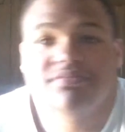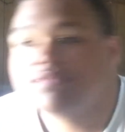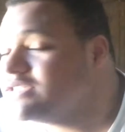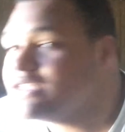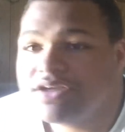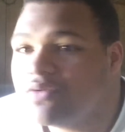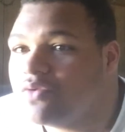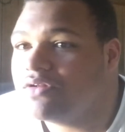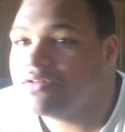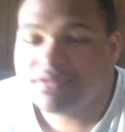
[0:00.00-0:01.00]

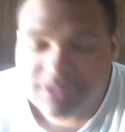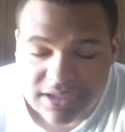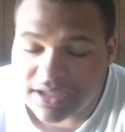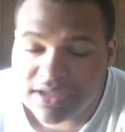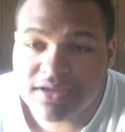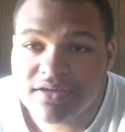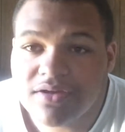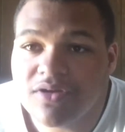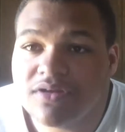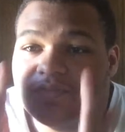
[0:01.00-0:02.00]
sequel thingy,
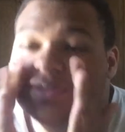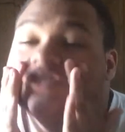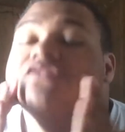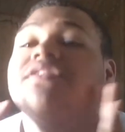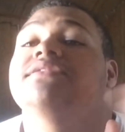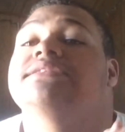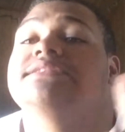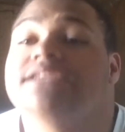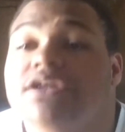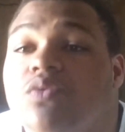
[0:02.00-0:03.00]
or what's your favorite
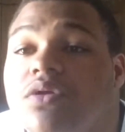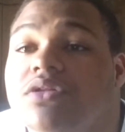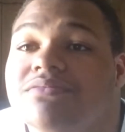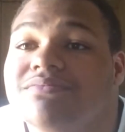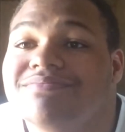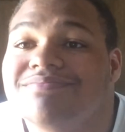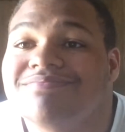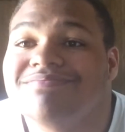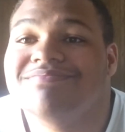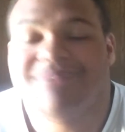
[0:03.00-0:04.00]
sequel
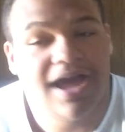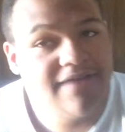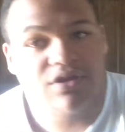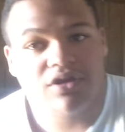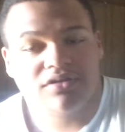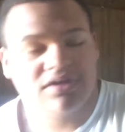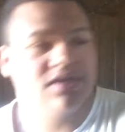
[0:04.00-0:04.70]
ever?